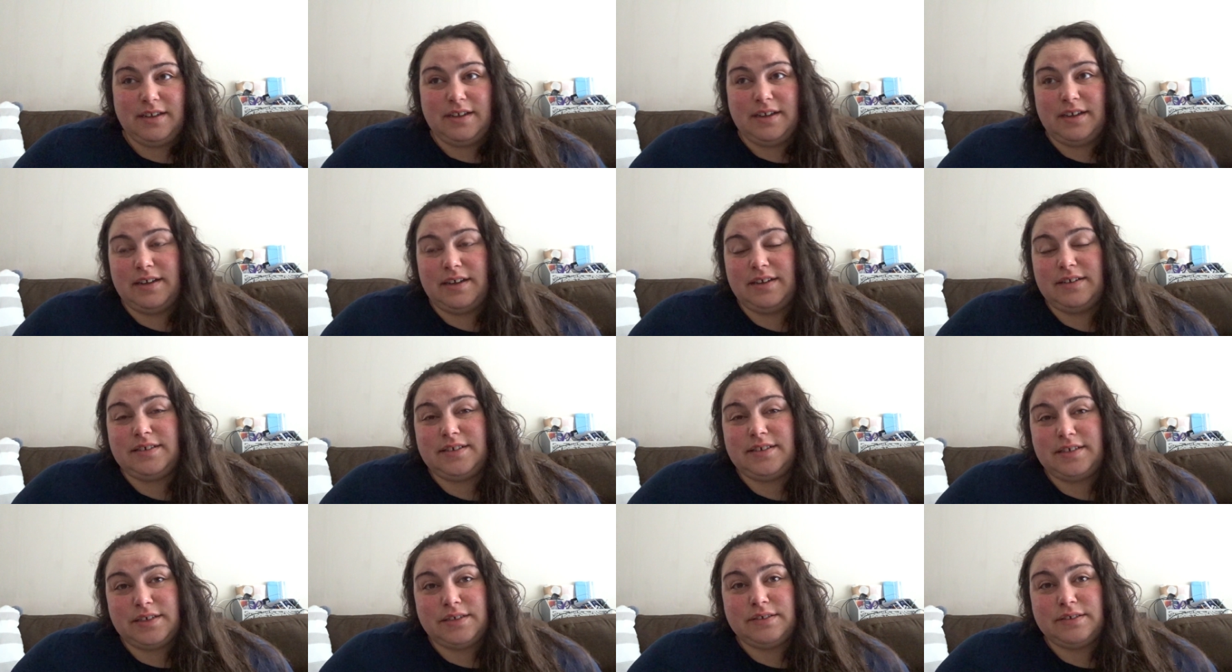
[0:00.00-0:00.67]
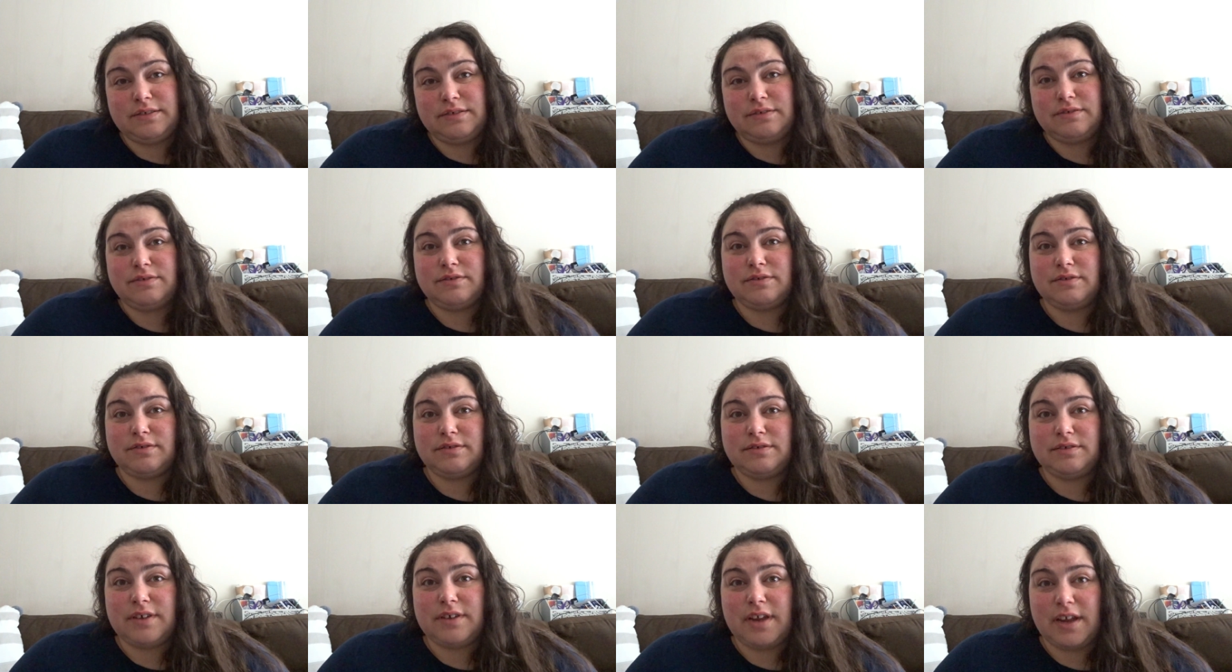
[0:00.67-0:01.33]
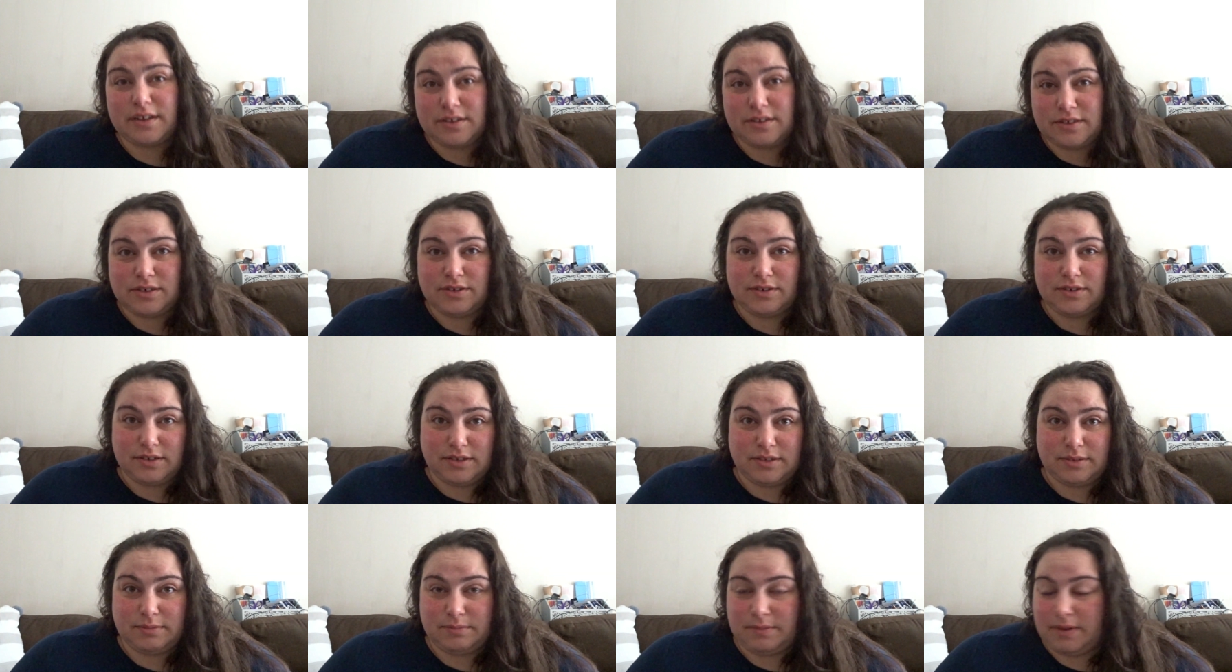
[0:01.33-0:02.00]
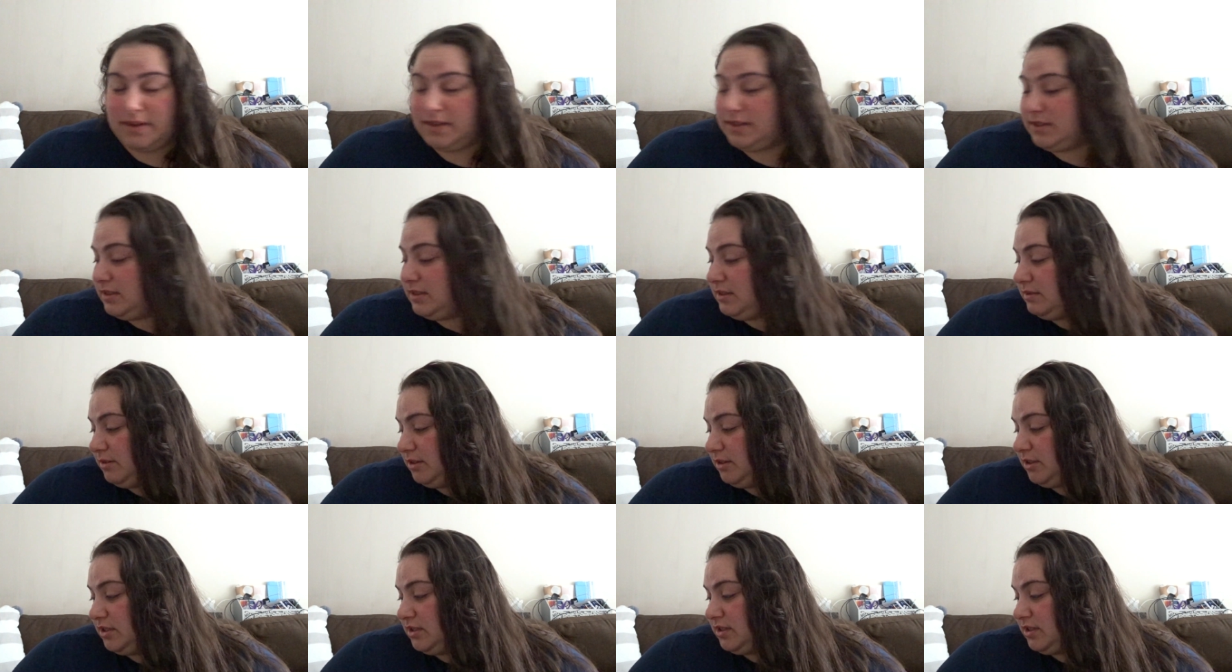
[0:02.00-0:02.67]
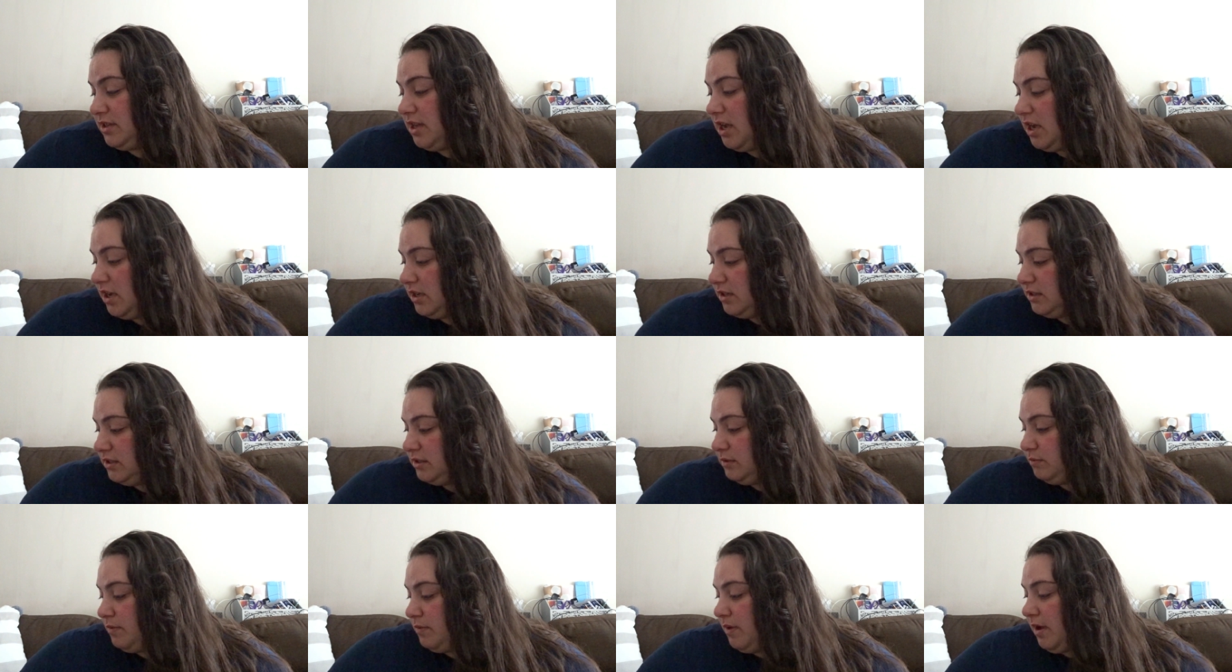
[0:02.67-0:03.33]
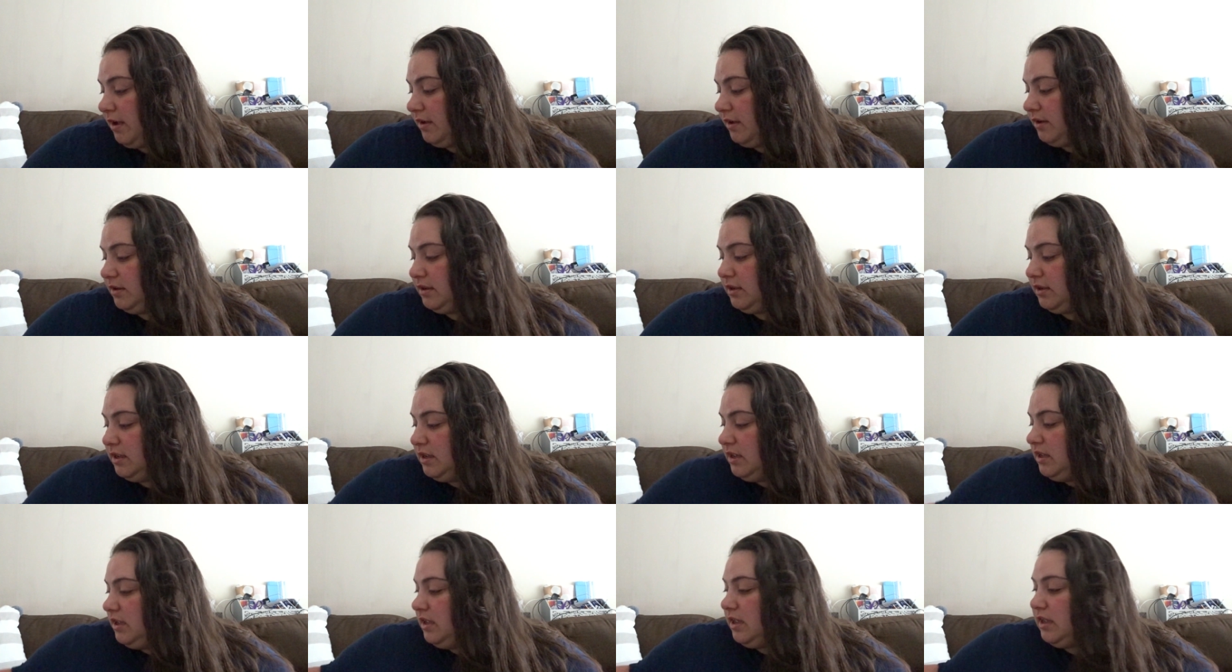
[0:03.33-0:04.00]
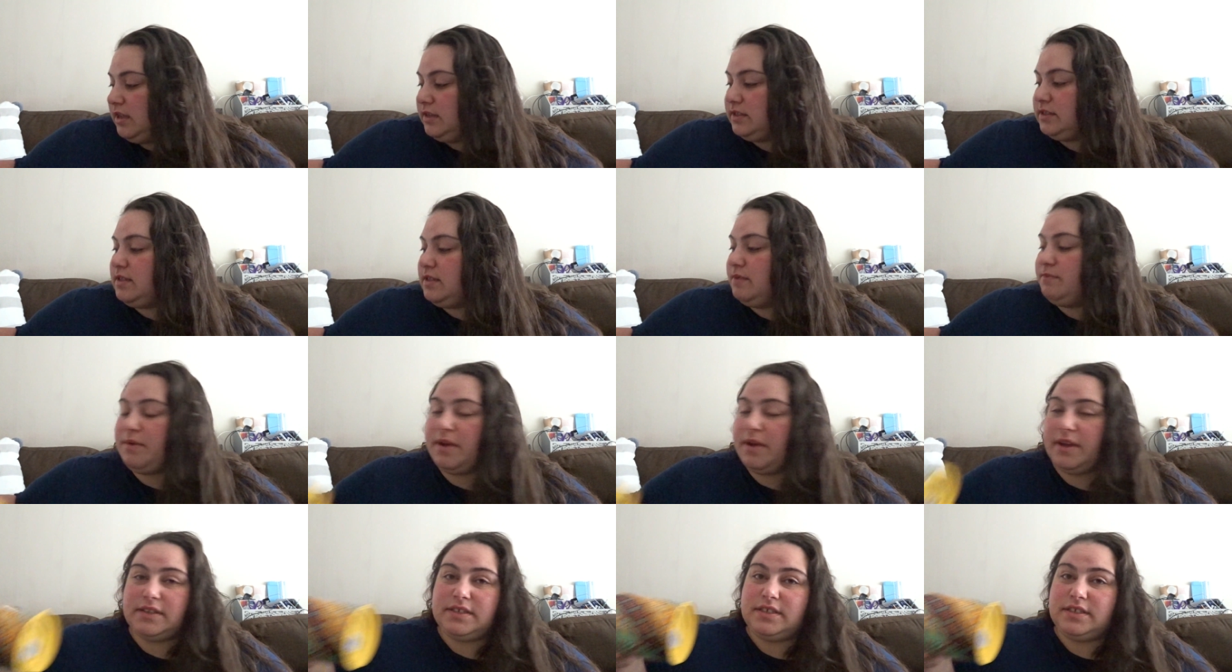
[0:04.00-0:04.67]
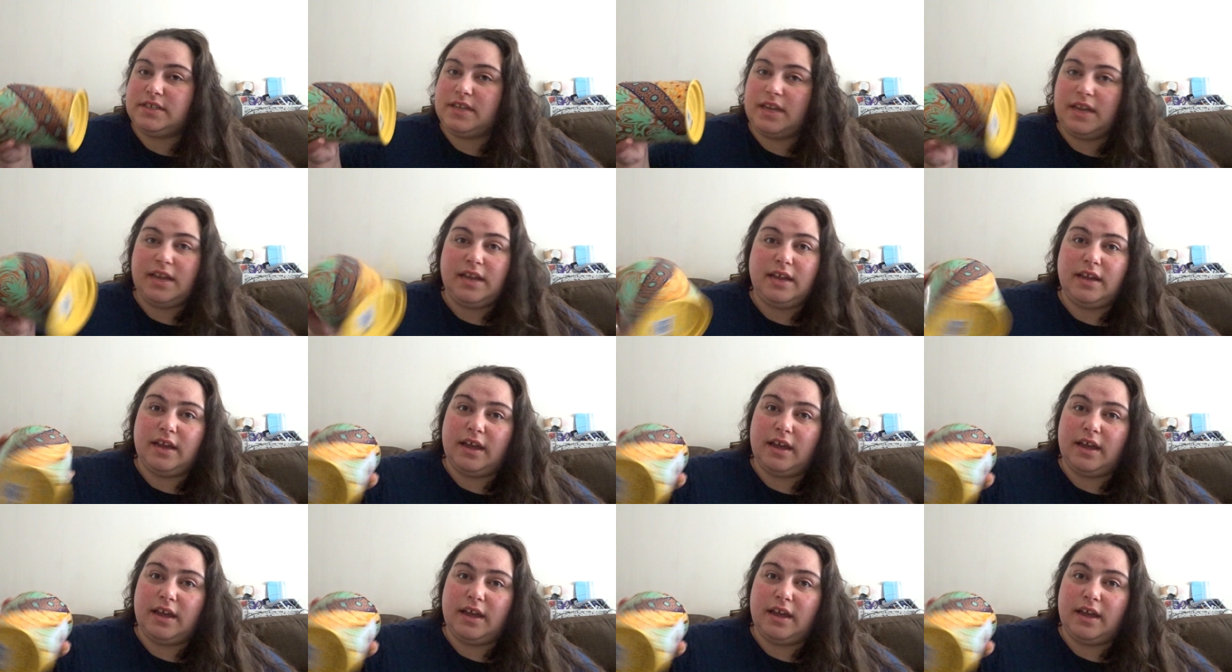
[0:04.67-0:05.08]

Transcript: until next Christmas, which sucks, but it's the best tea.